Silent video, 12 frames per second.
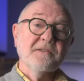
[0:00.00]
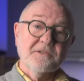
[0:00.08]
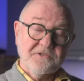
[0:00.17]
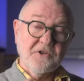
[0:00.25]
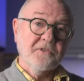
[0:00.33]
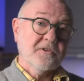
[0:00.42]

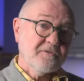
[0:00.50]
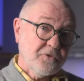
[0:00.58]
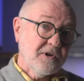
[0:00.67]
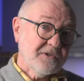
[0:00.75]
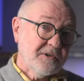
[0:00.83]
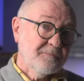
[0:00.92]
that's on the
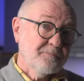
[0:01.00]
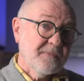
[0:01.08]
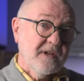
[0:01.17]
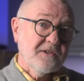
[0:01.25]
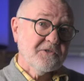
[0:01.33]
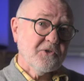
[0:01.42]
front.
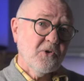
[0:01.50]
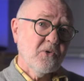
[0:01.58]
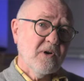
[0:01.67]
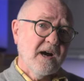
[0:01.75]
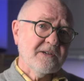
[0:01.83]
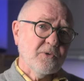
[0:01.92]

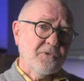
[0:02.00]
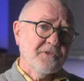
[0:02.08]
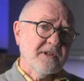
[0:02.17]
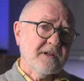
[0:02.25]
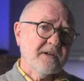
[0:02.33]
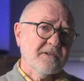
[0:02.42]
So I don't
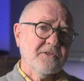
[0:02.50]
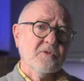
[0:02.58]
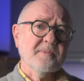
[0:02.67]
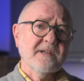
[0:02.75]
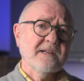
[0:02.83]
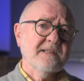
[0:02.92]
think there'll
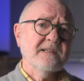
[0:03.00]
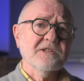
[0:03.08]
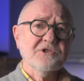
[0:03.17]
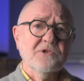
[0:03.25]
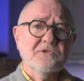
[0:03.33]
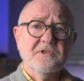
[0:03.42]
be any
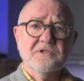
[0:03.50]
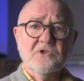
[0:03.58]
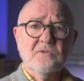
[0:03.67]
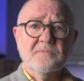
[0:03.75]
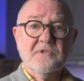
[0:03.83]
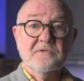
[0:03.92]
issues in
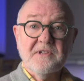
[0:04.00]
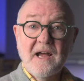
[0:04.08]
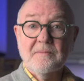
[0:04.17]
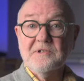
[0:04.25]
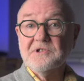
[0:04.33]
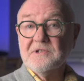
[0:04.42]
terms of
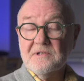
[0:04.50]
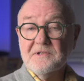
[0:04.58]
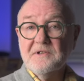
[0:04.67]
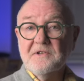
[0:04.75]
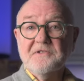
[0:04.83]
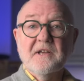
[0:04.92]
damage
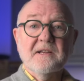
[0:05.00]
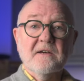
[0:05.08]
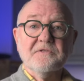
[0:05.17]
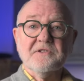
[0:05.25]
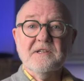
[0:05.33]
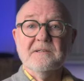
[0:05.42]
to the Z
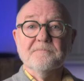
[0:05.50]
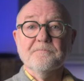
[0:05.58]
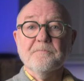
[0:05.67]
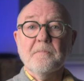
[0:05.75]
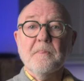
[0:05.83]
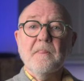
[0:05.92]
F skin.
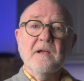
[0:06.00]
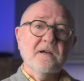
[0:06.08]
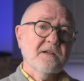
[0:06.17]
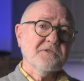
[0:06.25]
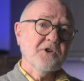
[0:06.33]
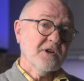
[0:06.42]

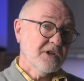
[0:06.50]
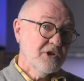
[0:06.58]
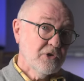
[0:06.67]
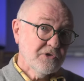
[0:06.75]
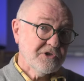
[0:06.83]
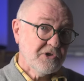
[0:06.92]
It's not a
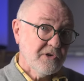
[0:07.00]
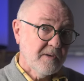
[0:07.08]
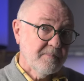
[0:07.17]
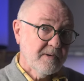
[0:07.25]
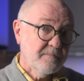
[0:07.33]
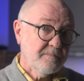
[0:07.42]
huge
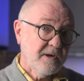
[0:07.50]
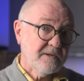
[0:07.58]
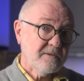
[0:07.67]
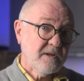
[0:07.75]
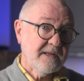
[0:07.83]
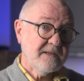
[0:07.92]
grip,
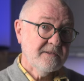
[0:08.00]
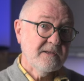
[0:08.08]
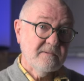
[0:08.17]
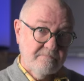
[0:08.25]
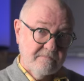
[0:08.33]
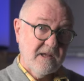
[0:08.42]
but like
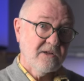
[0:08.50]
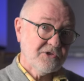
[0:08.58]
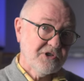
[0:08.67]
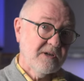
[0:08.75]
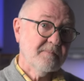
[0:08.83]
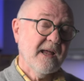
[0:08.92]
the
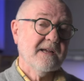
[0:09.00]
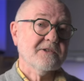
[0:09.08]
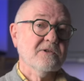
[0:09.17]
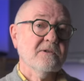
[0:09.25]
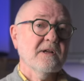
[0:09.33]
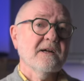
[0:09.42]
L-shaped
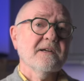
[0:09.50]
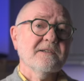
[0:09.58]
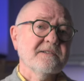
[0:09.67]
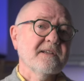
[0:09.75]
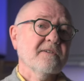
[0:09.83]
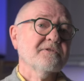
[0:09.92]
handle,
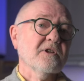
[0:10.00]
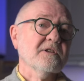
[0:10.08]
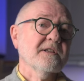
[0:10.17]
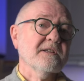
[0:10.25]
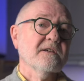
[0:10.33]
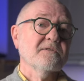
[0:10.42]

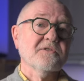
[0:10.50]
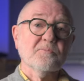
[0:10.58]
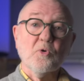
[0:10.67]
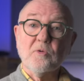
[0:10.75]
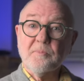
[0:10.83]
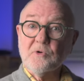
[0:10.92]
definitely gives
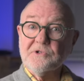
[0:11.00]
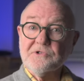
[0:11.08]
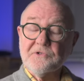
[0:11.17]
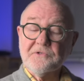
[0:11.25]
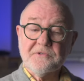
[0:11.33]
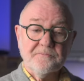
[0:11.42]
more
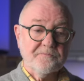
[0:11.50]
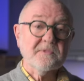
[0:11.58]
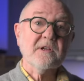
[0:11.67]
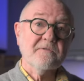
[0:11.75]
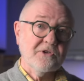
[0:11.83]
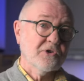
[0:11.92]
purchase
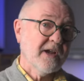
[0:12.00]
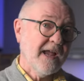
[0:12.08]
for your